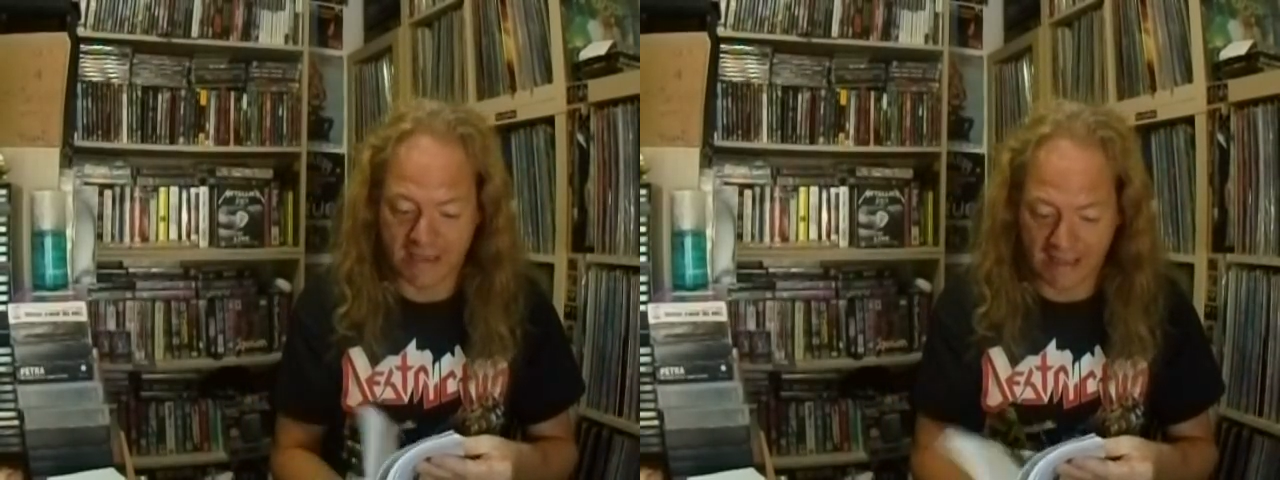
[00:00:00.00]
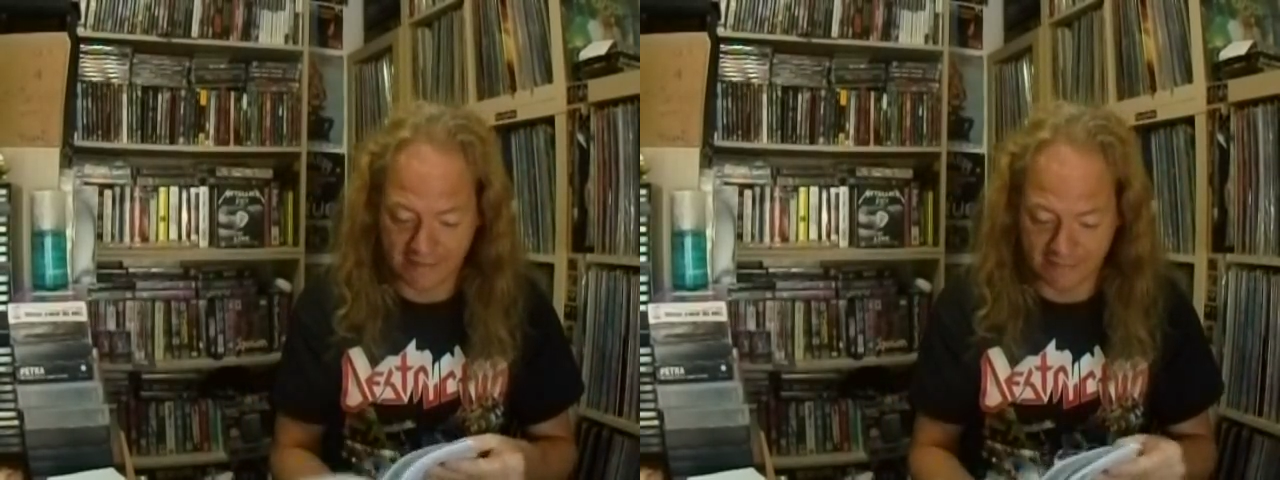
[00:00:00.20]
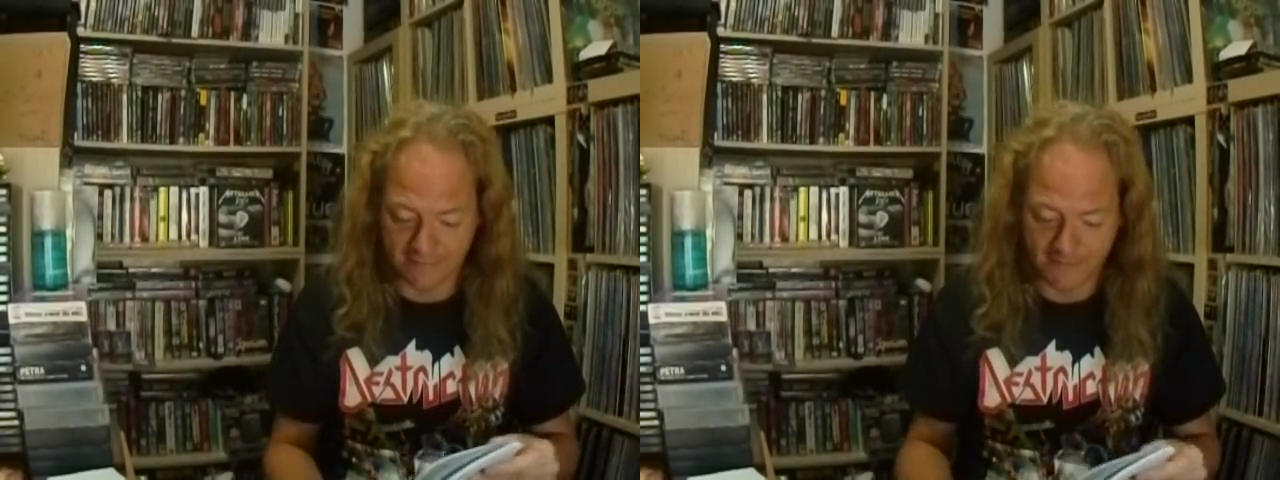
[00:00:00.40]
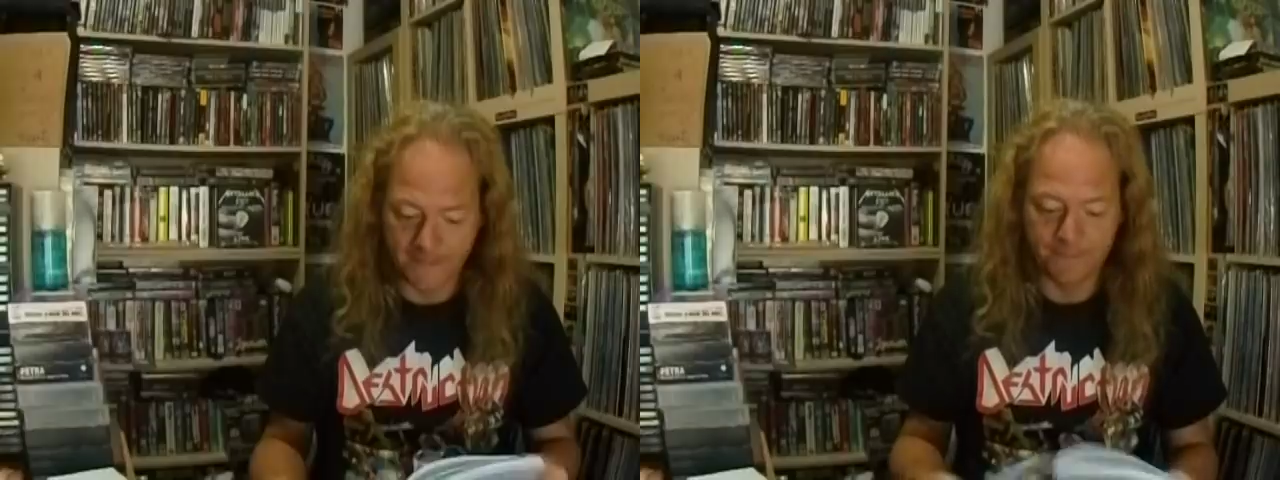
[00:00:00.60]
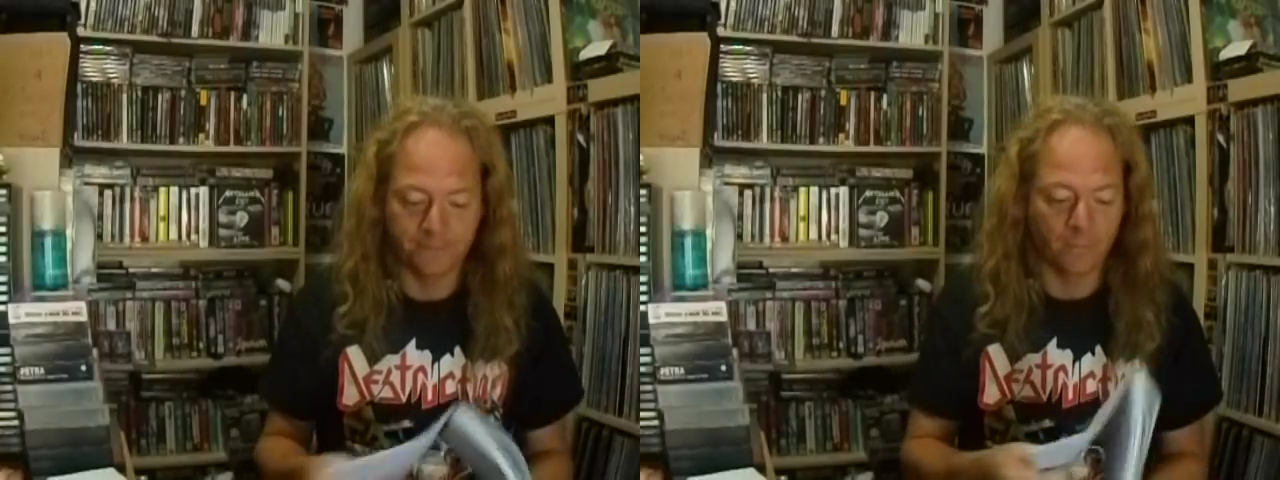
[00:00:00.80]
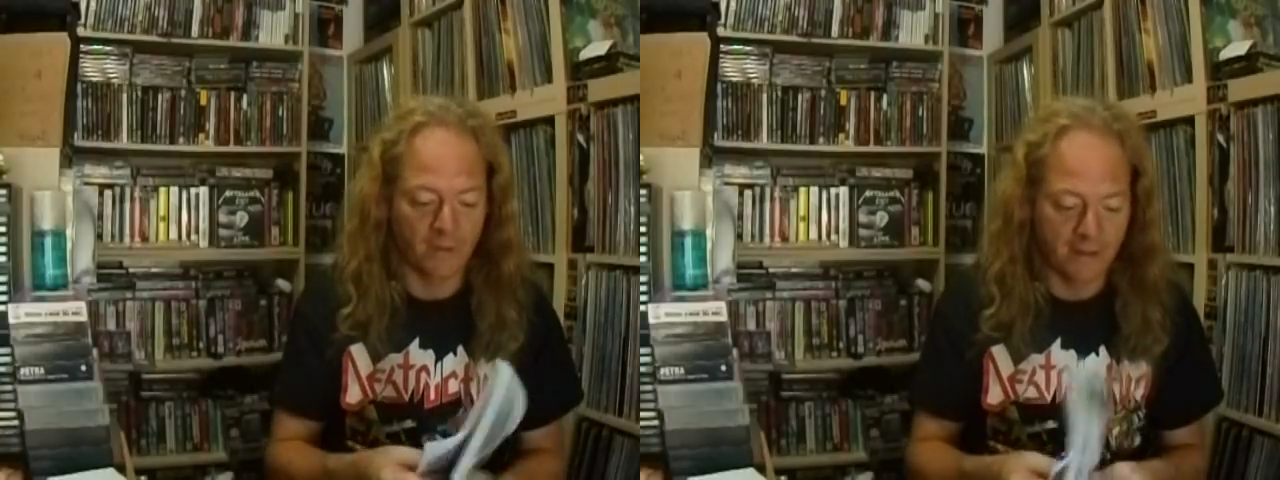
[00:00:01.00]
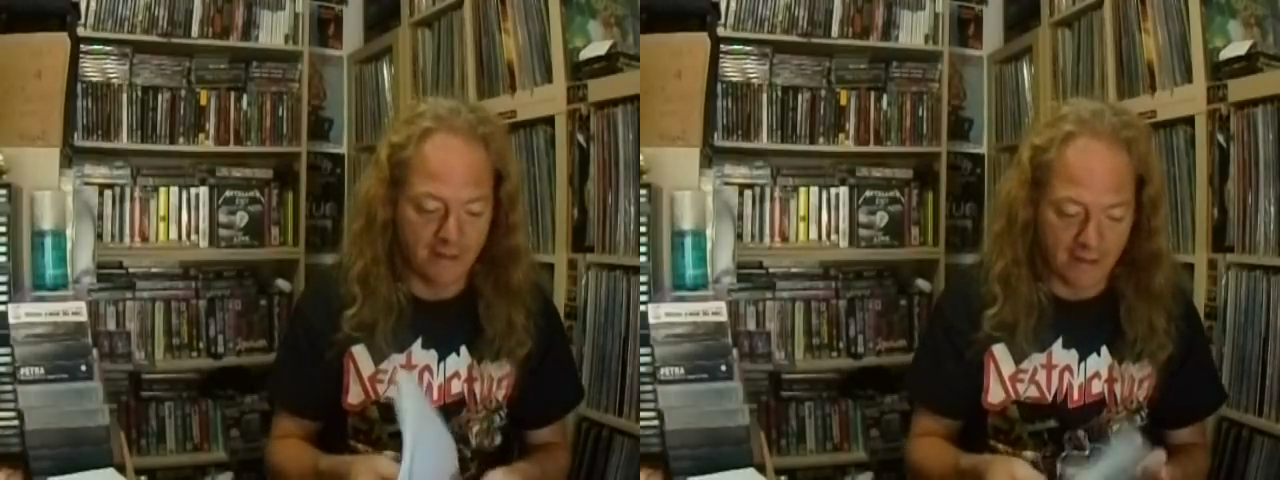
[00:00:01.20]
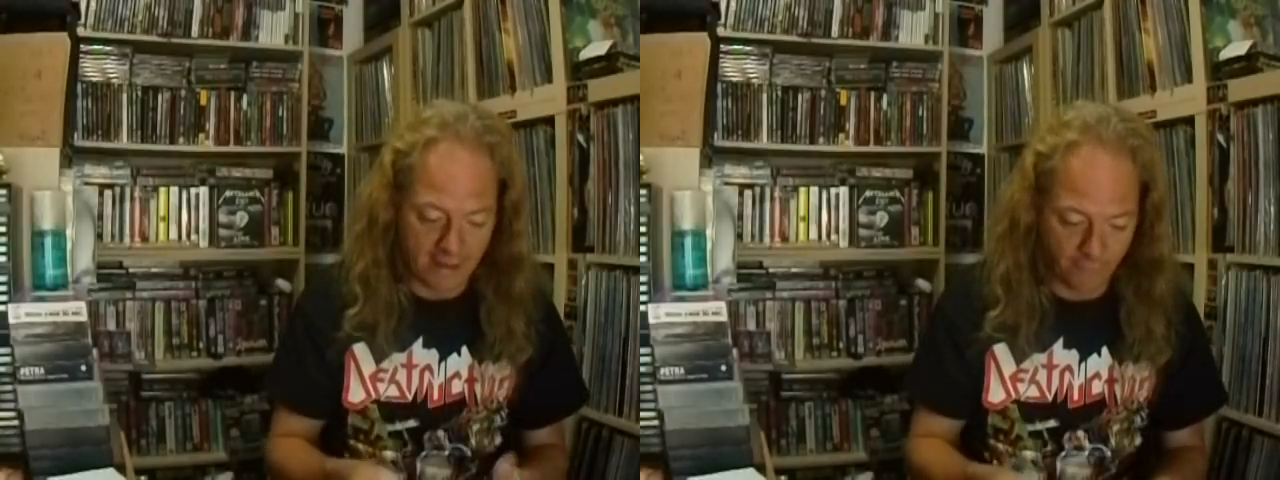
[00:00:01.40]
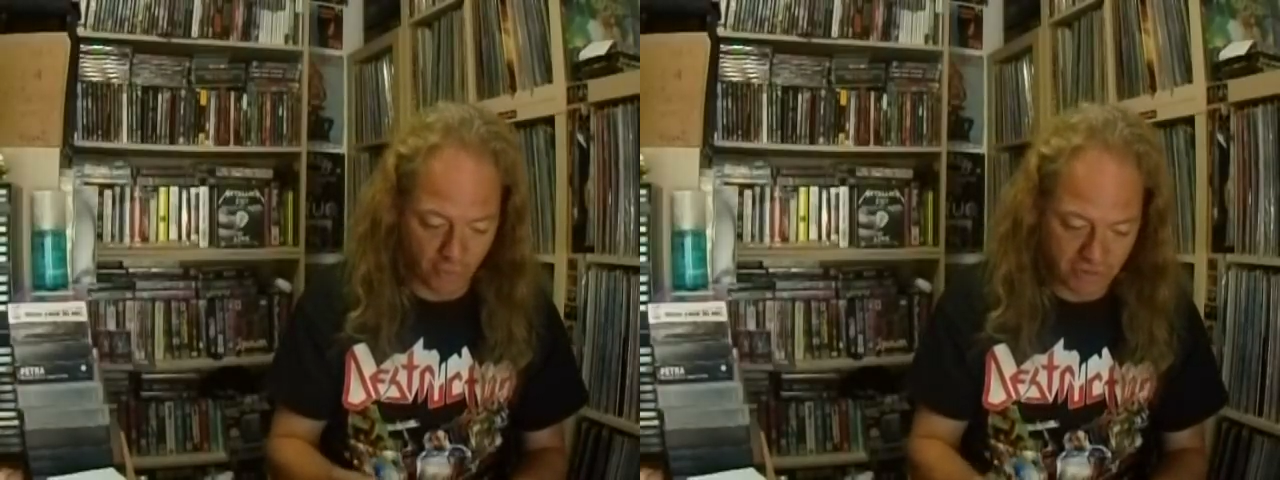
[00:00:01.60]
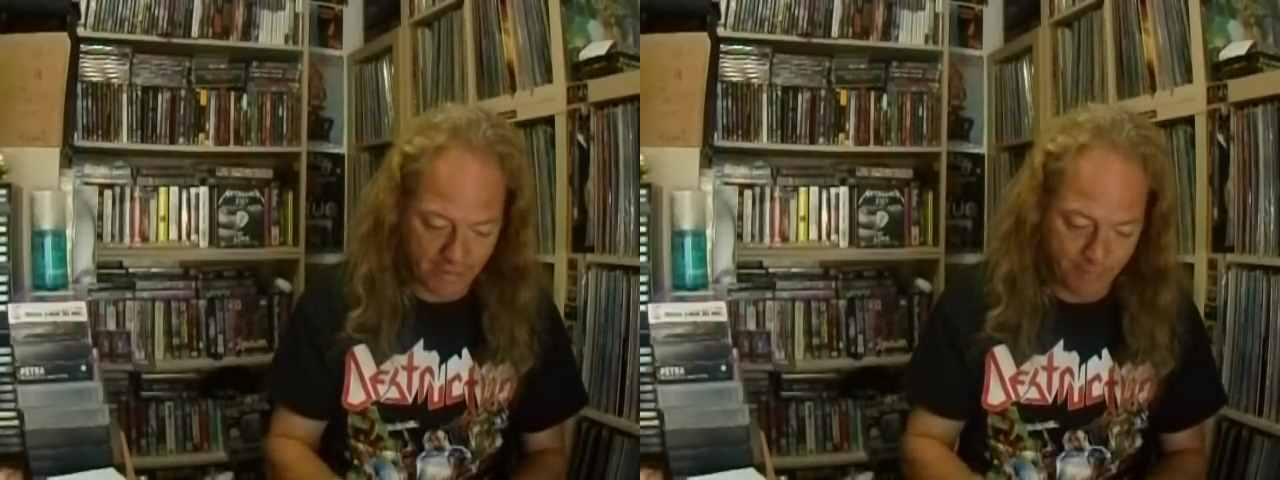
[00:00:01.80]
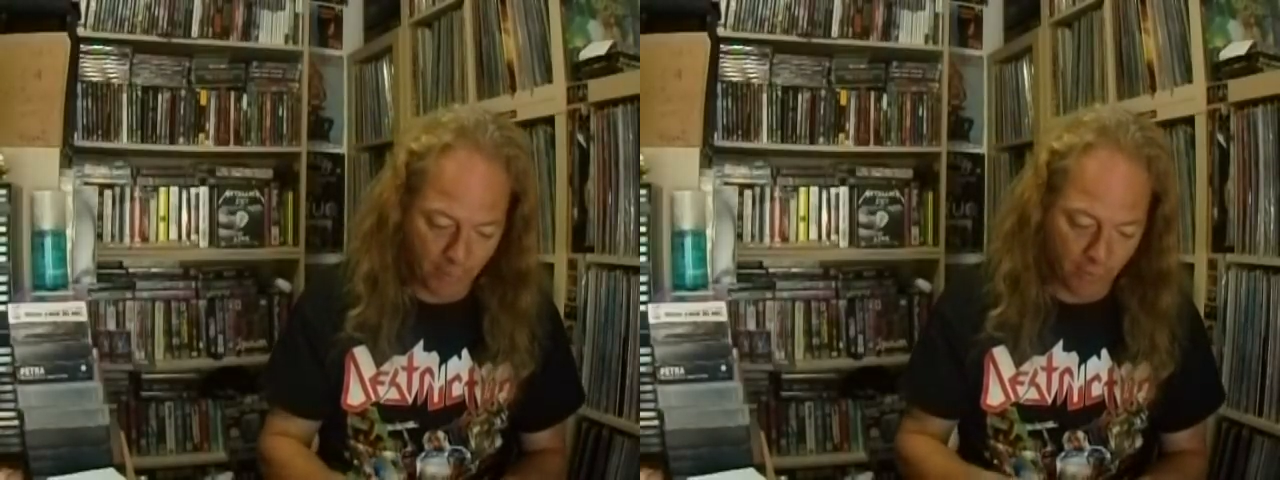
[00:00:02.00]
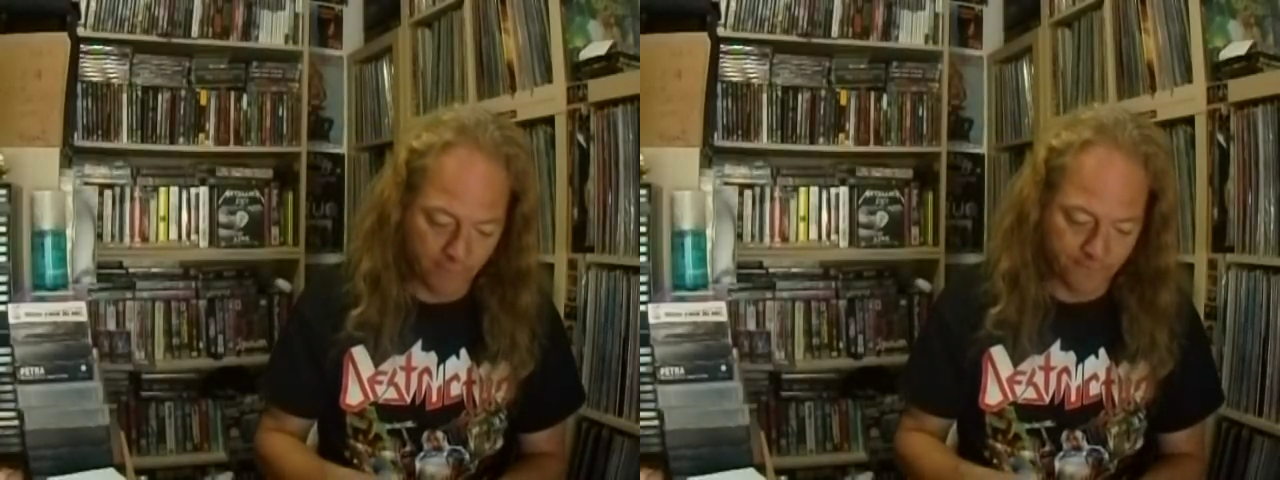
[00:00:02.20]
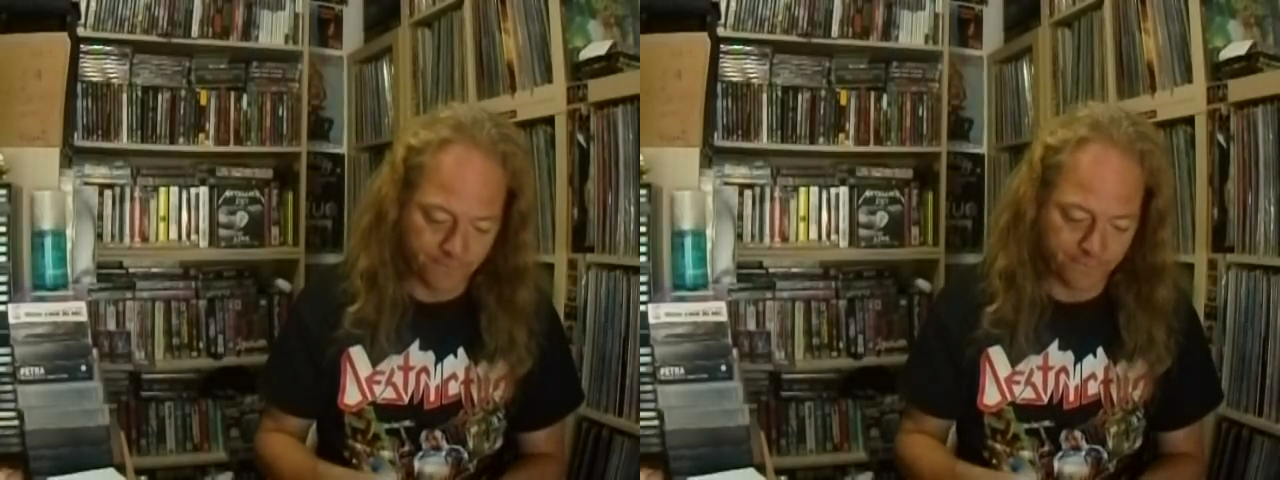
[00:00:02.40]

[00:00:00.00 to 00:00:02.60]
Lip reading: again. And for example,